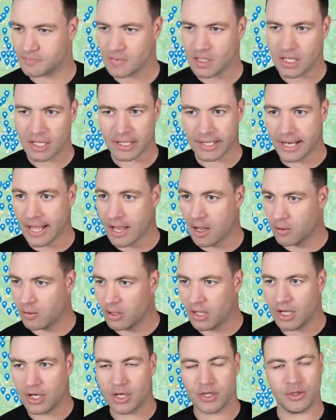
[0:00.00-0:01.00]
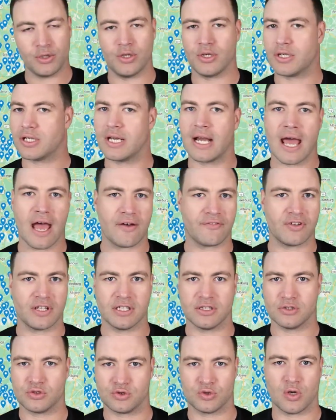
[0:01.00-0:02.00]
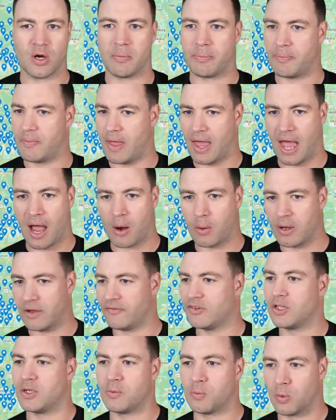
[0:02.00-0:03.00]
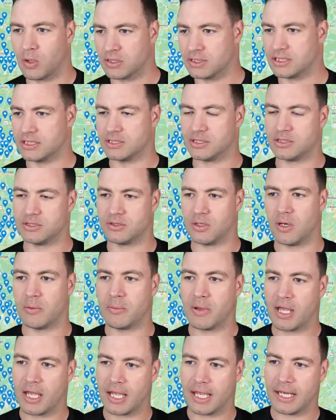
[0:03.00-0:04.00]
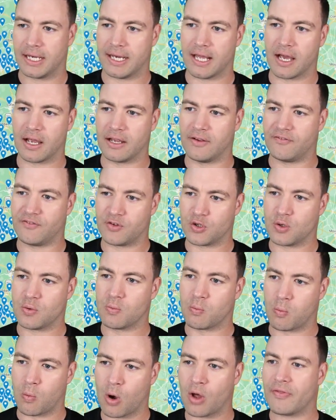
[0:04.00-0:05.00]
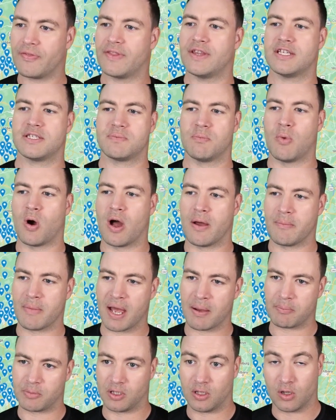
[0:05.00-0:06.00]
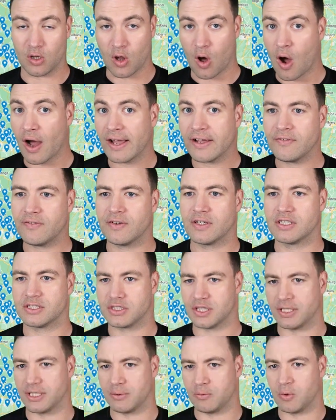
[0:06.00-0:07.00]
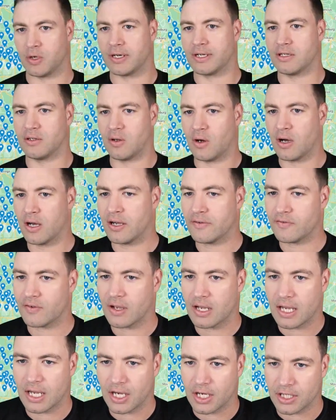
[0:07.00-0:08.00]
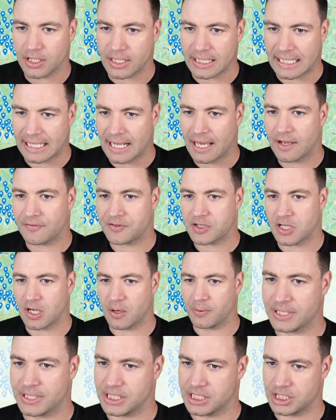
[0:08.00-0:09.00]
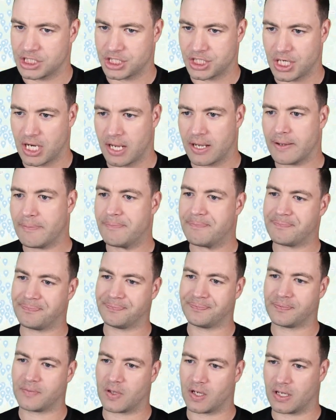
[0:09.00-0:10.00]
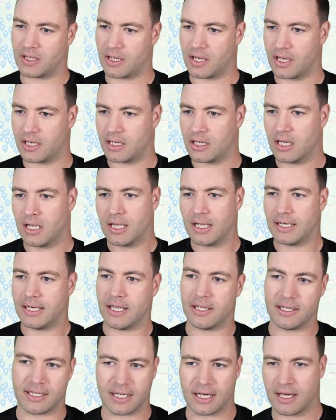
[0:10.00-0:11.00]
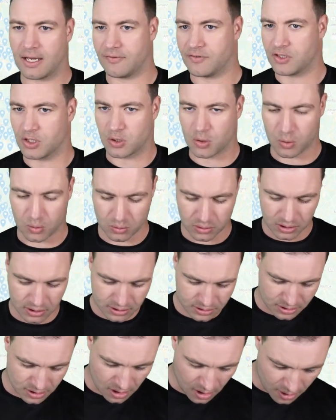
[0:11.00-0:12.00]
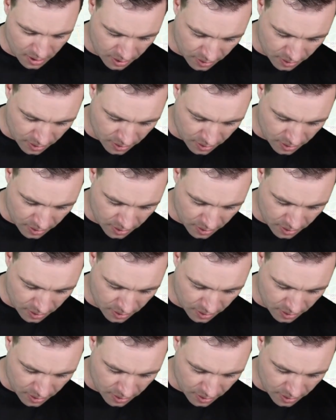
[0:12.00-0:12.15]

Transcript: Now you can have it drop however you want it to drop. Now, if you want this mind map live, so you want it live, you're going to have to go share. Okay. Now you're going to have to call it. So